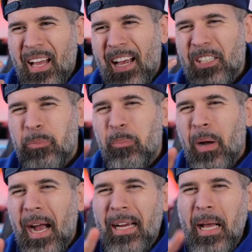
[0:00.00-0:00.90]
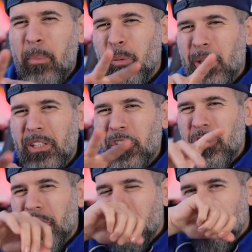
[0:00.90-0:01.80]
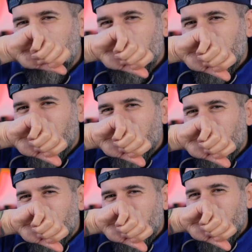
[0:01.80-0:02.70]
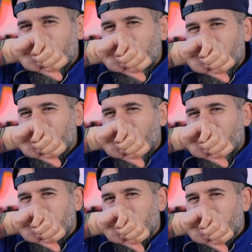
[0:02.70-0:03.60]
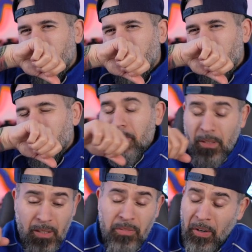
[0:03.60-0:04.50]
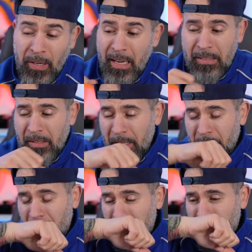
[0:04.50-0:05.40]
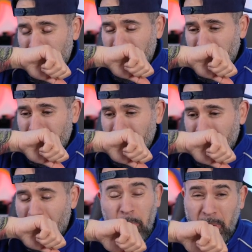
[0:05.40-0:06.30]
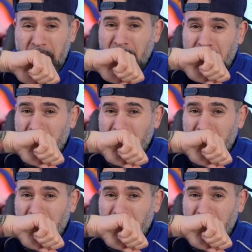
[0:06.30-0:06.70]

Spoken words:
has pineapple-ish kind of vibes. This is very nice, actually. I'm pleasantly